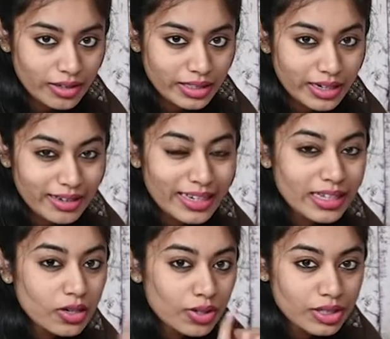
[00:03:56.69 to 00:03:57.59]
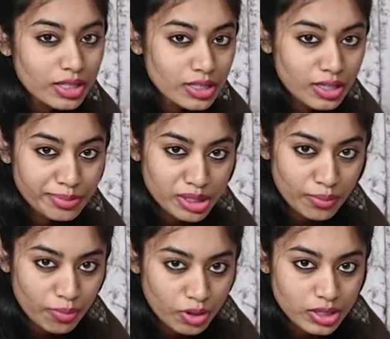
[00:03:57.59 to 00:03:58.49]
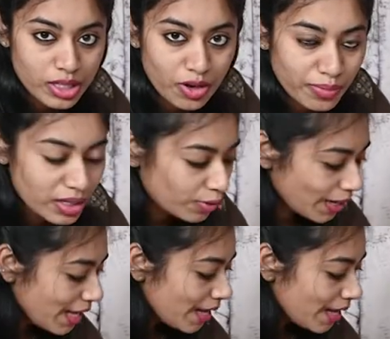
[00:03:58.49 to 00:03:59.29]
their link on the description box down below.